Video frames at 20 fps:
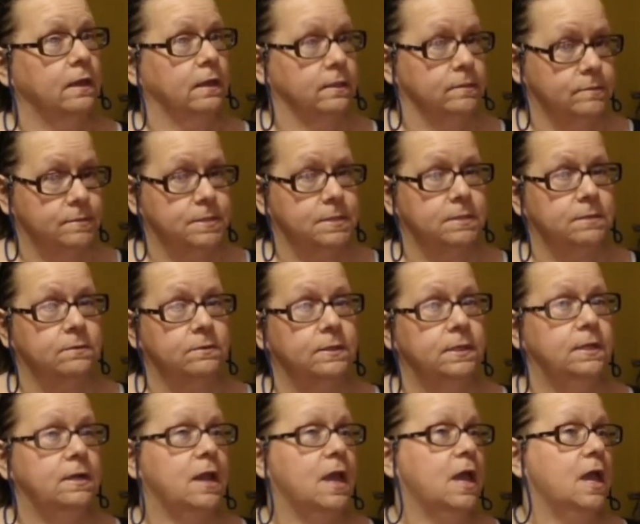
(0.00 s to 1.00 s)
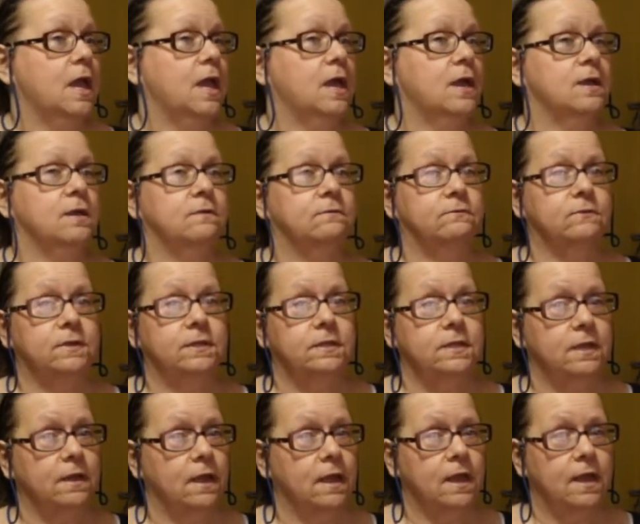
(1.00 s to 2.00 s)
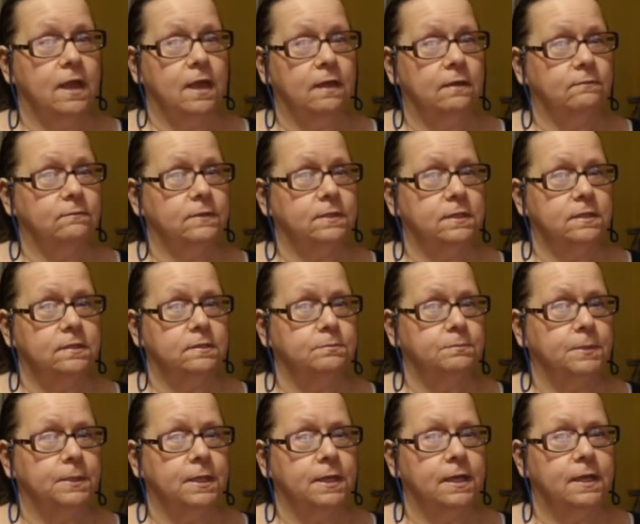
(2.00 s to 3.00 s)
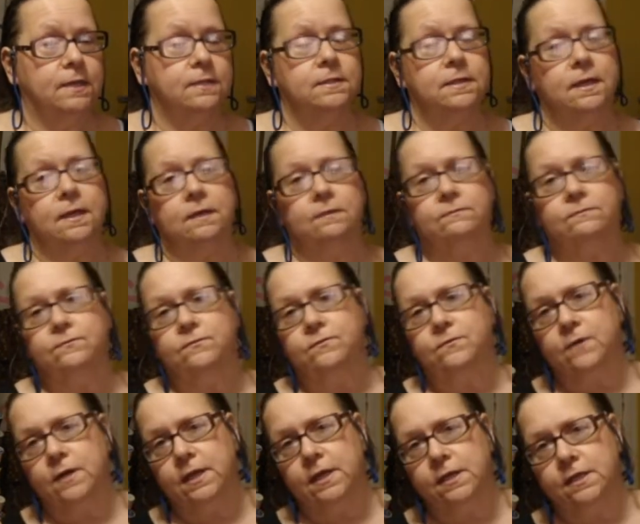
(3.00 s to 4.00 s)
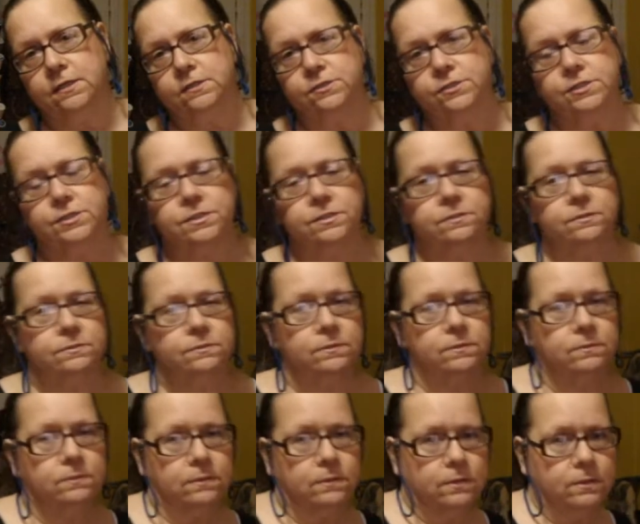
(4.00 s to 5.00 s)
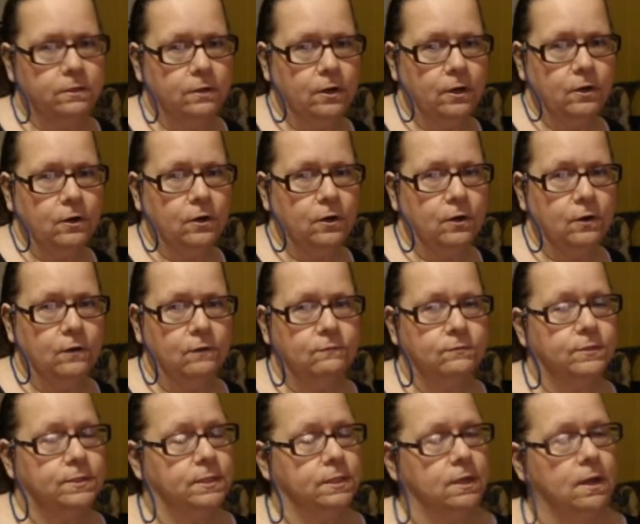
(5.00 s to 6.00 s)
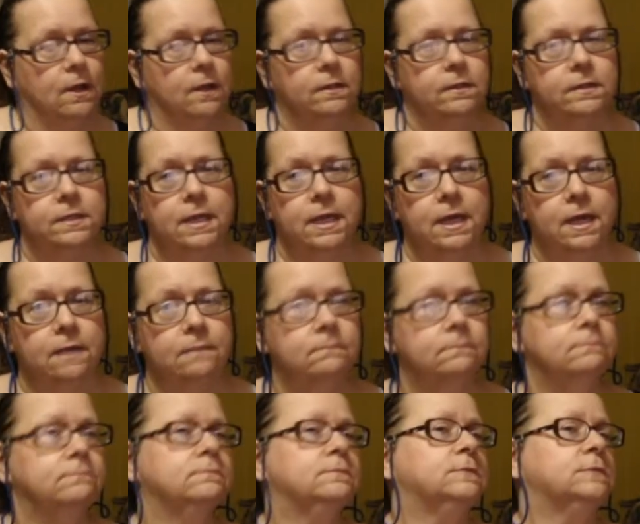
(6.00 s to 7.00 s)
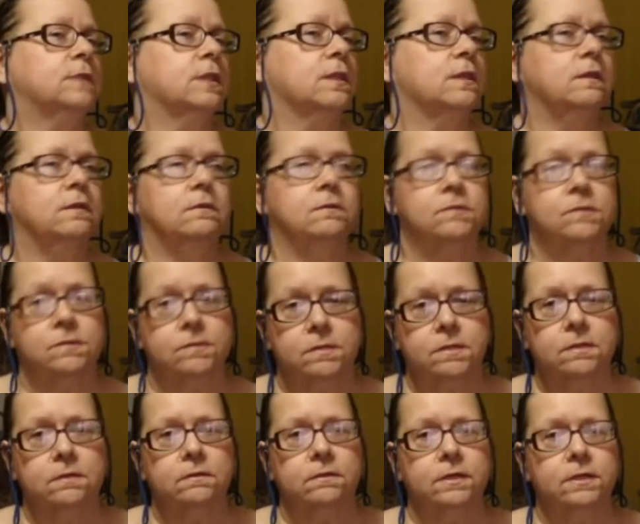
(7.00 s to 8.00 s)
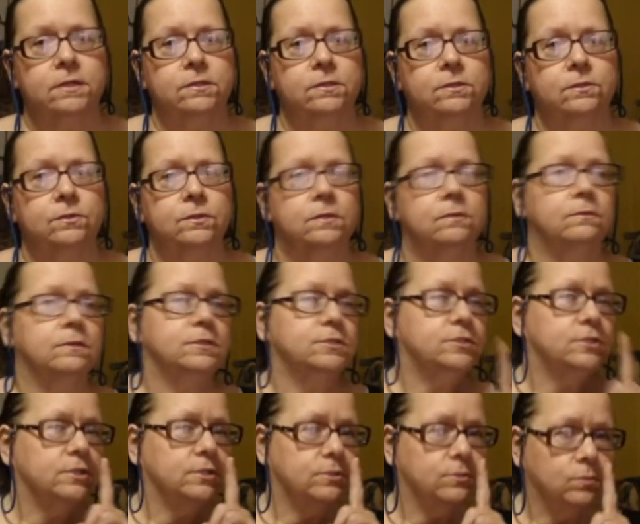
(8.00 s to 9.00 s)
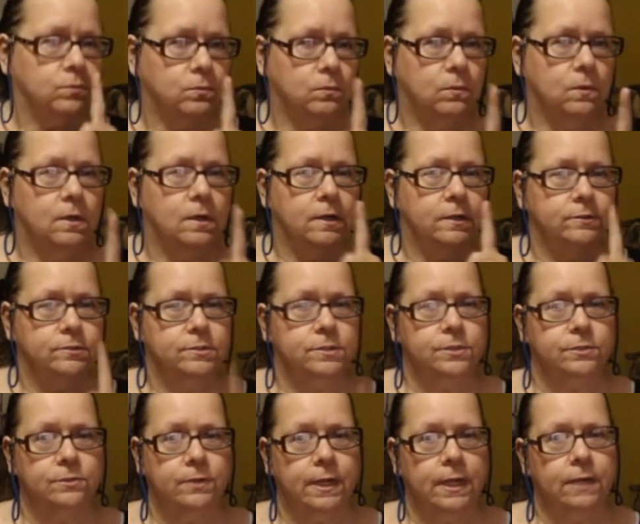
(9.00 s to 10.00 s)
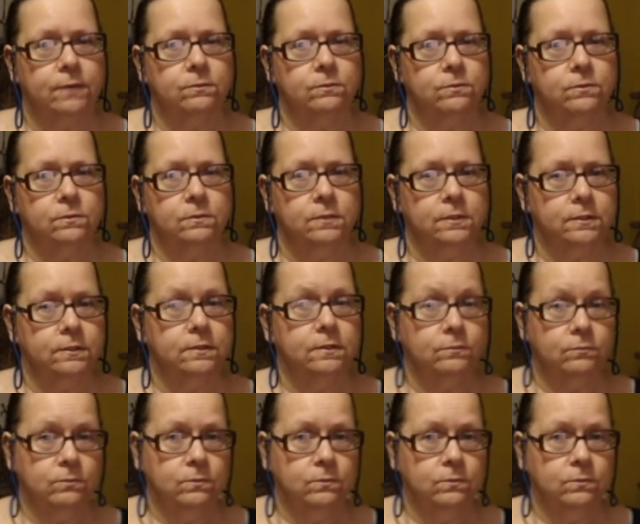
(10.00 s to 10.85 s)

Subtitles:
Considering everything I have in this place, I have French curves and all that, you still can do it with just one straight ruler.